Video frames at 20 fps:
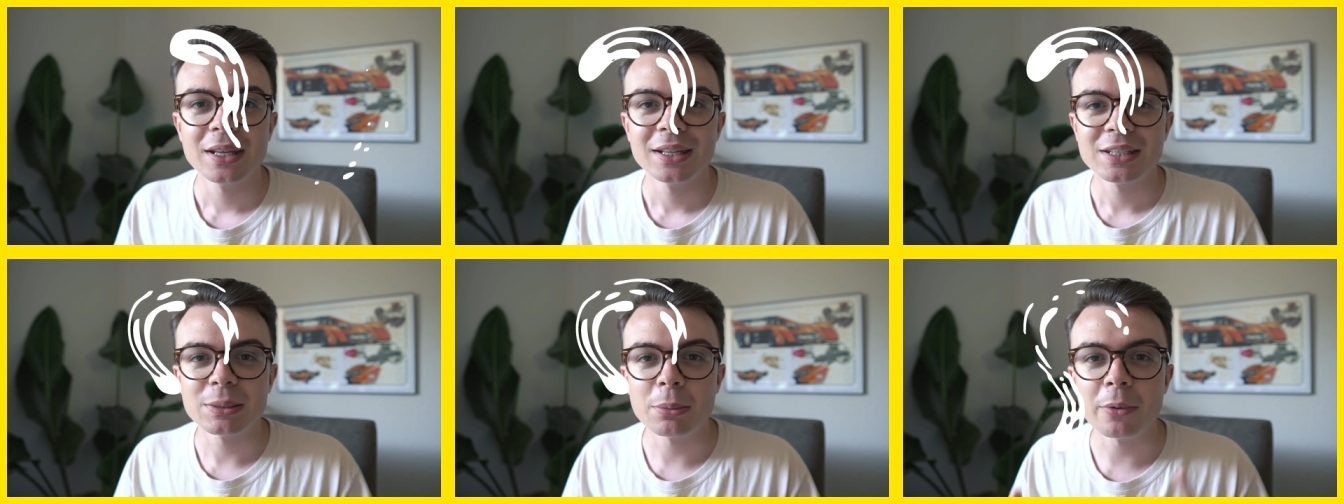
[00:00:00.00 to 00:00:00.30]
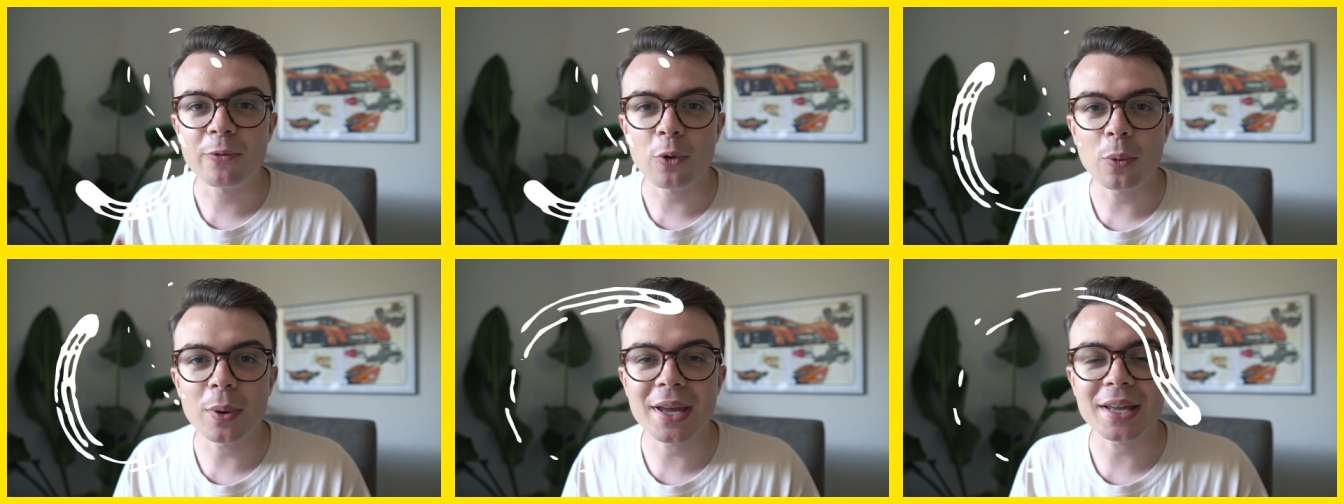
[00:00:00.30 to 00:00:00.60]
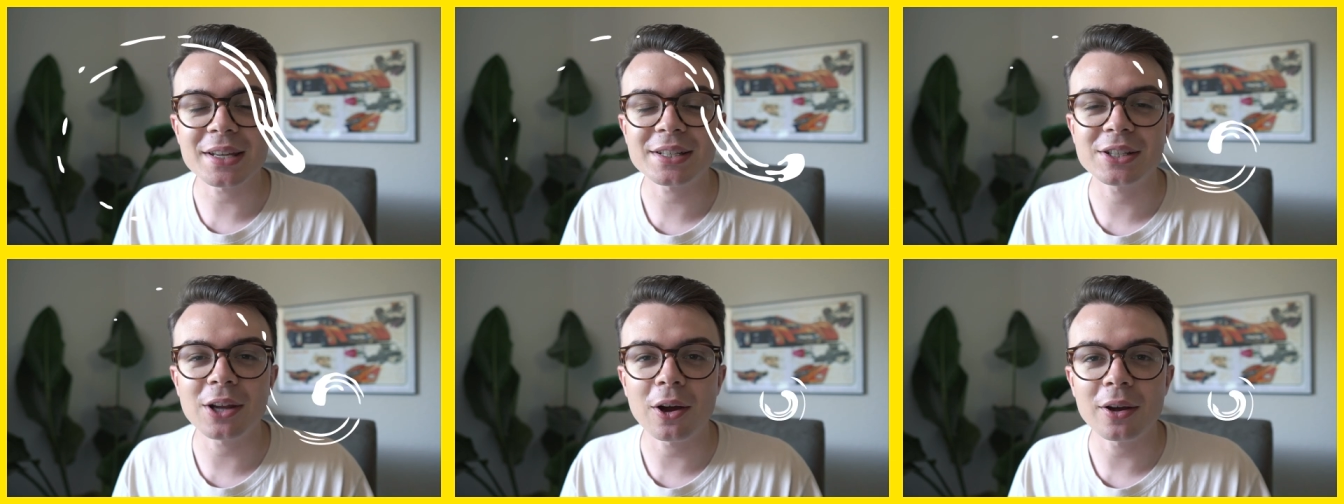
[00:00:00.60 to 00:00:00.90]
So before we
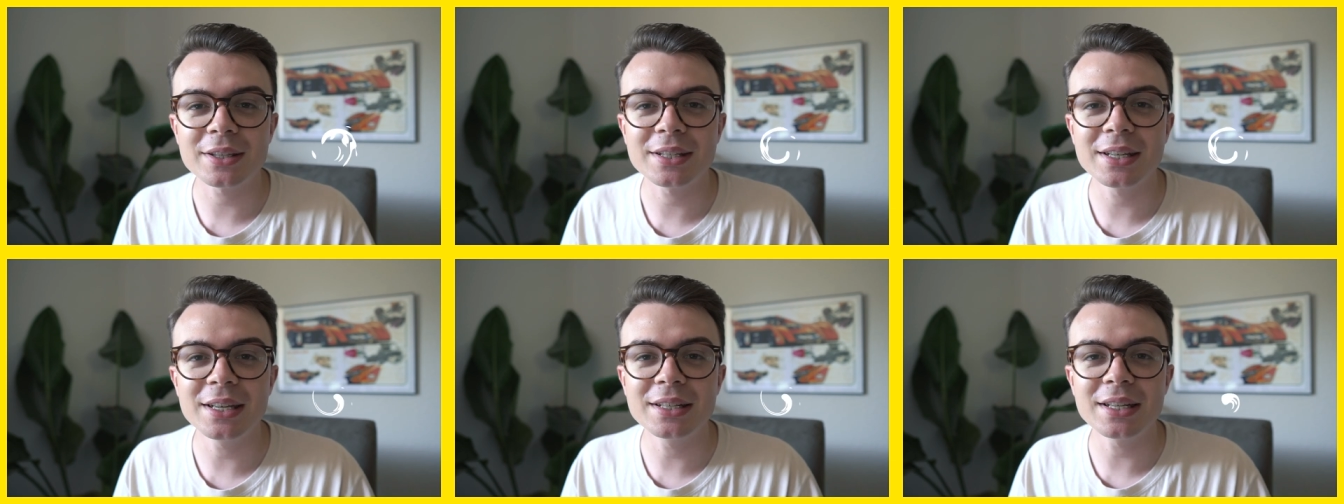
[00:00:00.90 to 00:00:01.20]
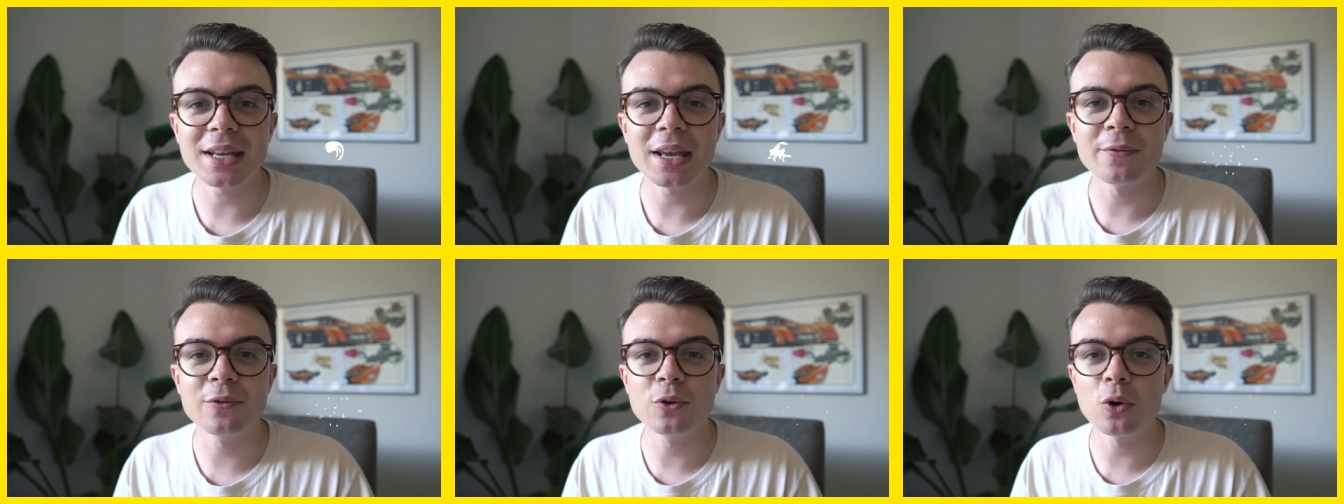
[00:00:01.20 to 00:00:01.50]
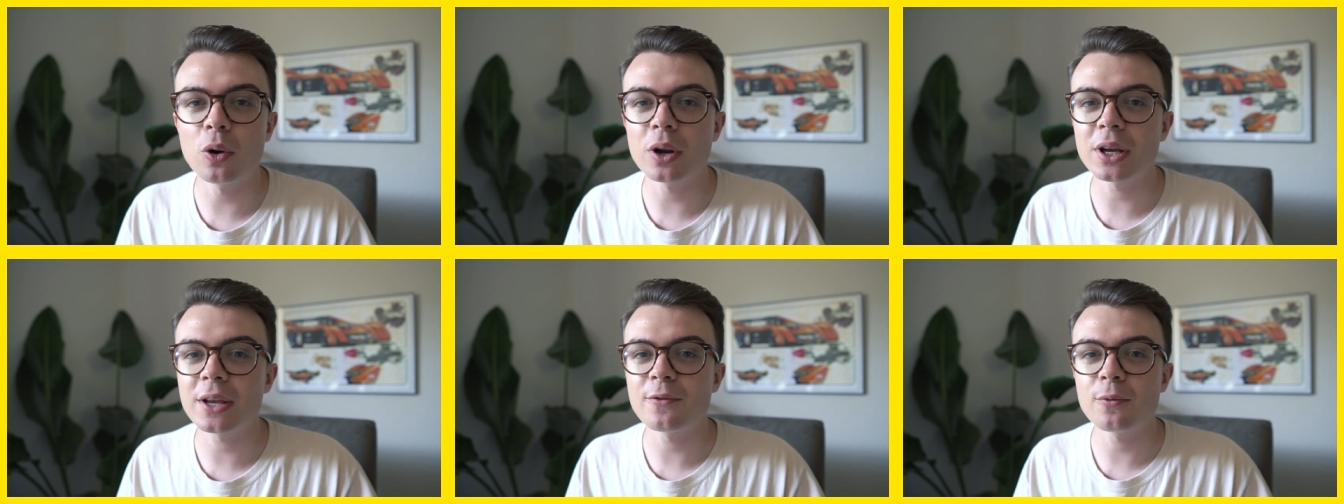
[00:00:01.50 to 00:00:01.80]
get started, if
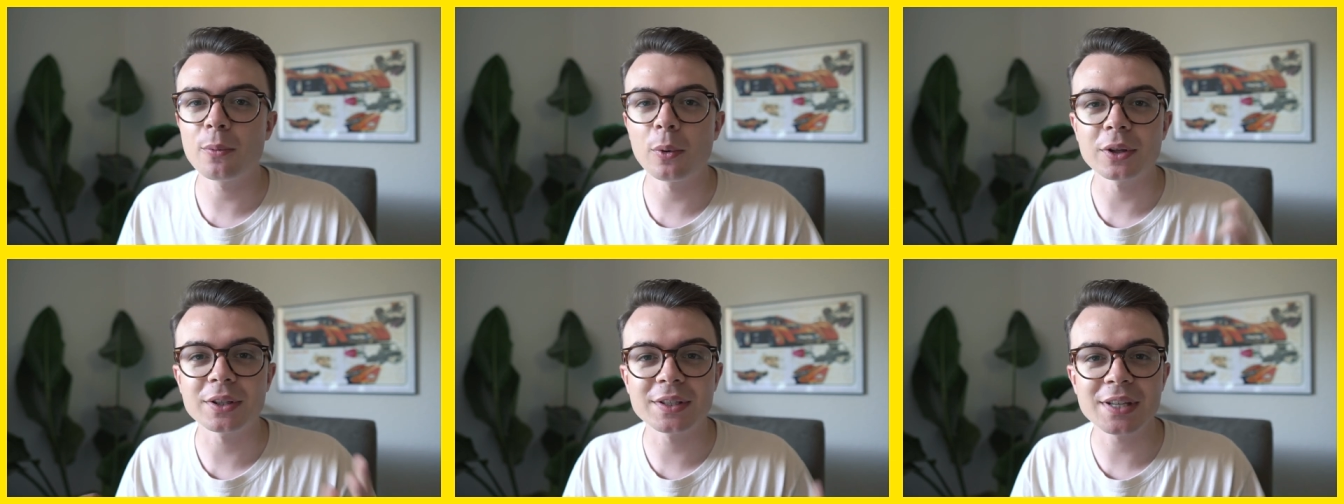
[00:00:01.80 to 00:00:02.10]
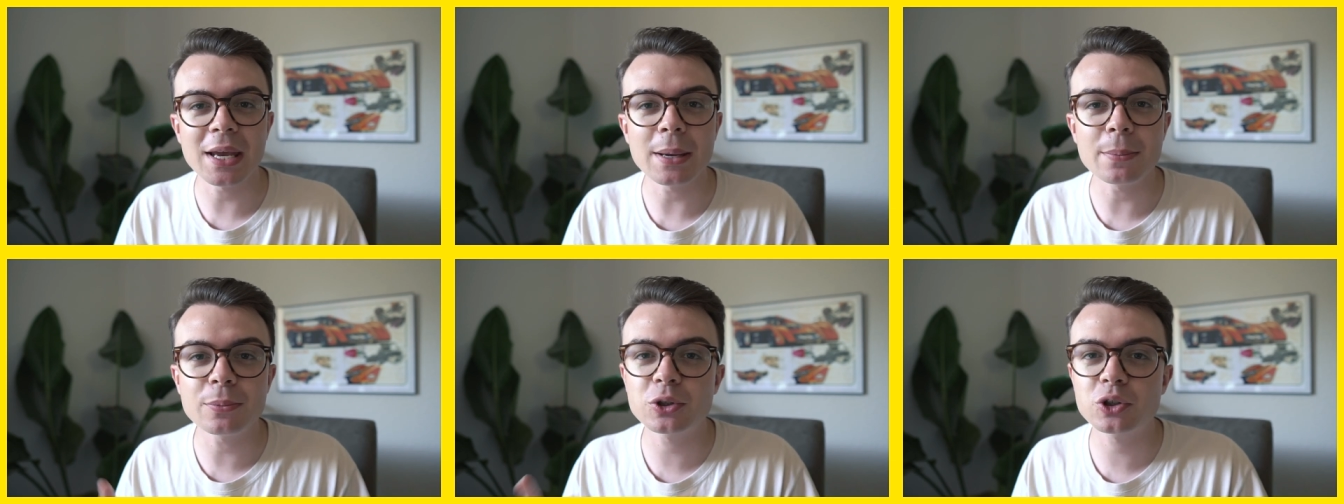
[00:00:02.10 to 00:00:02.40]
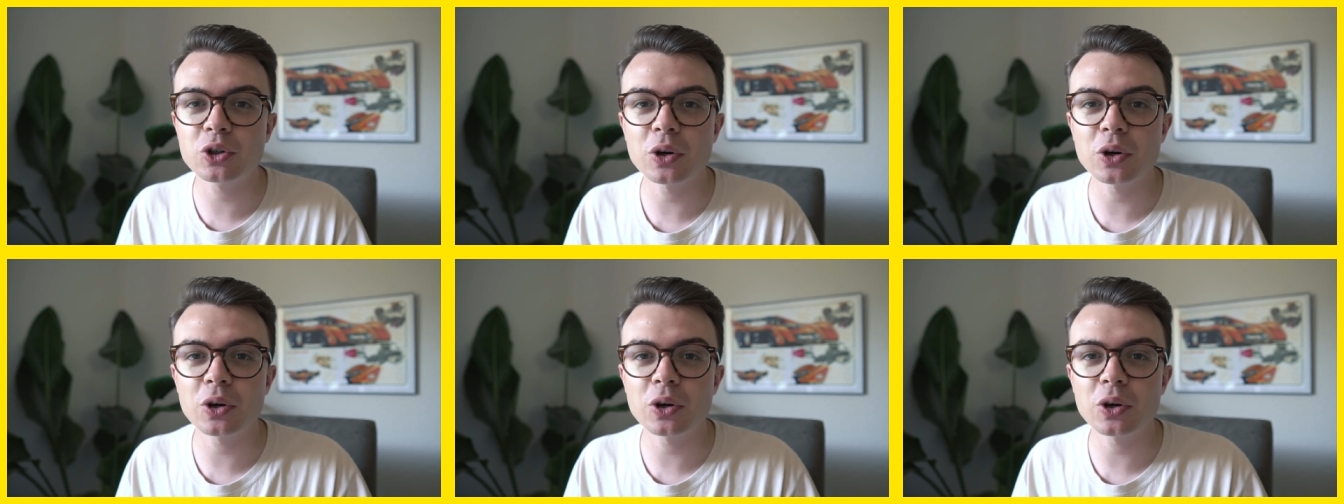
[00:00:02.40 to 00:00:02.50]
you're looking for more tips,